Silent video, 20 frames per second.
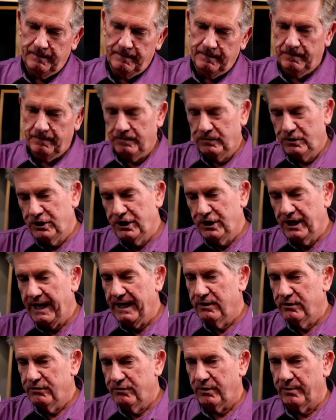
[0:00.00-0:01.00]

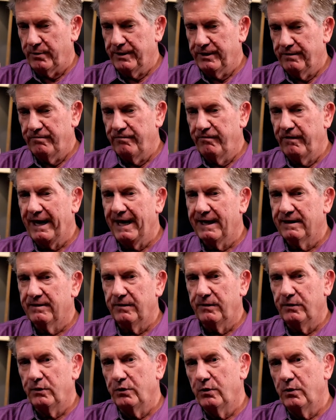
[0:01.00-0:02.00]
change from it. In fact,
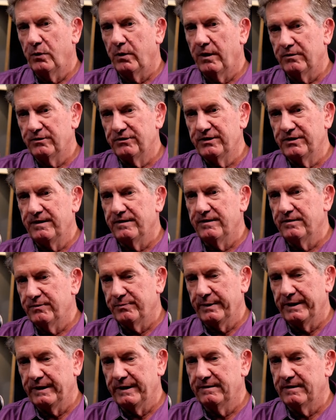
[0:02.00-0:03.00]
I'll say this
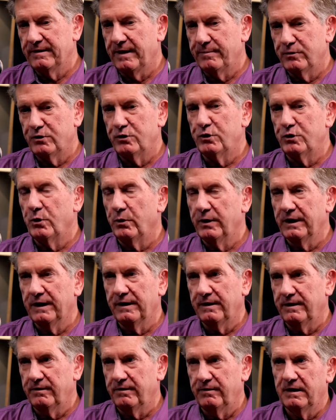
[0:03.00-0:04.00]
many times
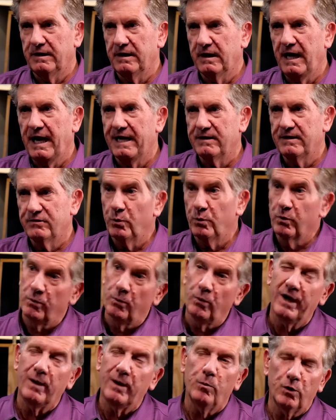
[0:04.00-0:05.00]
jokingly in the class or
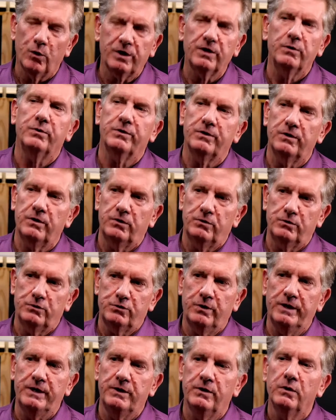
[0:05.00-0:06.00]
when I'm working with another
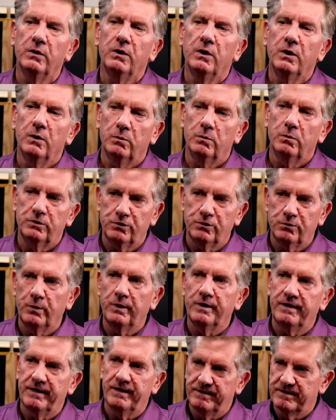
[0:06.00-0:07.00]
trainer, which is one
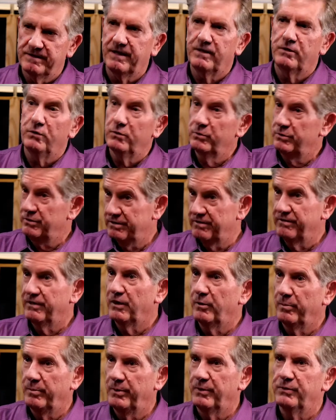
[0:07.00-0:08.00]
of the things I do is
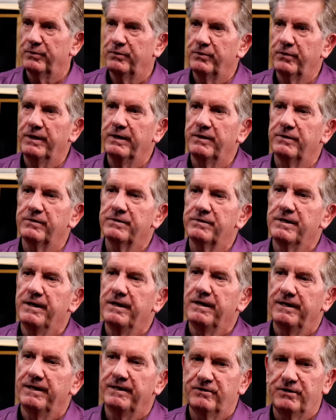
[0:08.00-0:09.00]
develop other trainers,
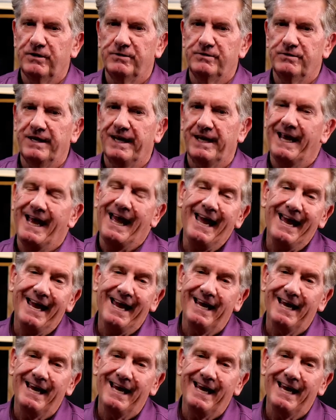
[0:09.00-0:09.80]
is I'll say, hey,